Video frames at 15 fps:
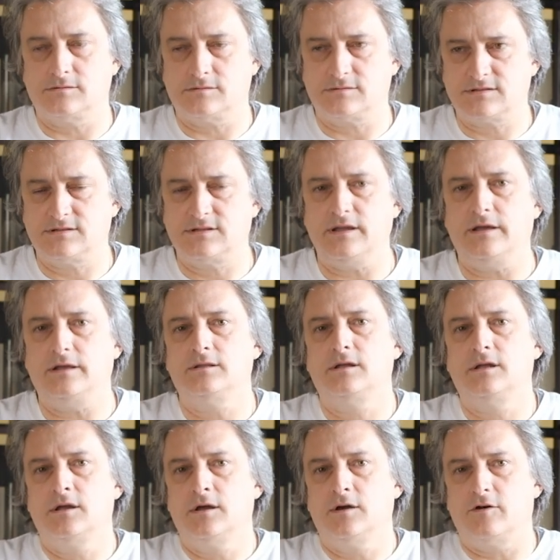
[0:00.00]
still
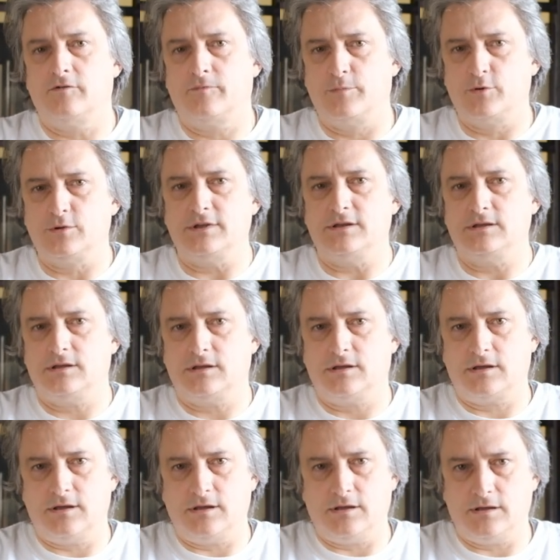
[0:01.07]
of
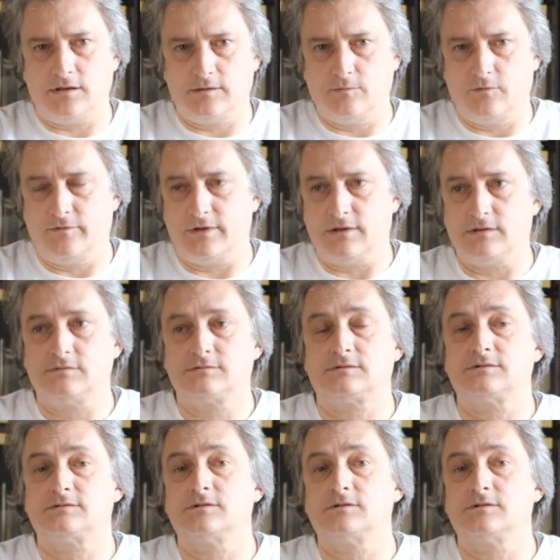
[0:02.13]
politics in the movie industry.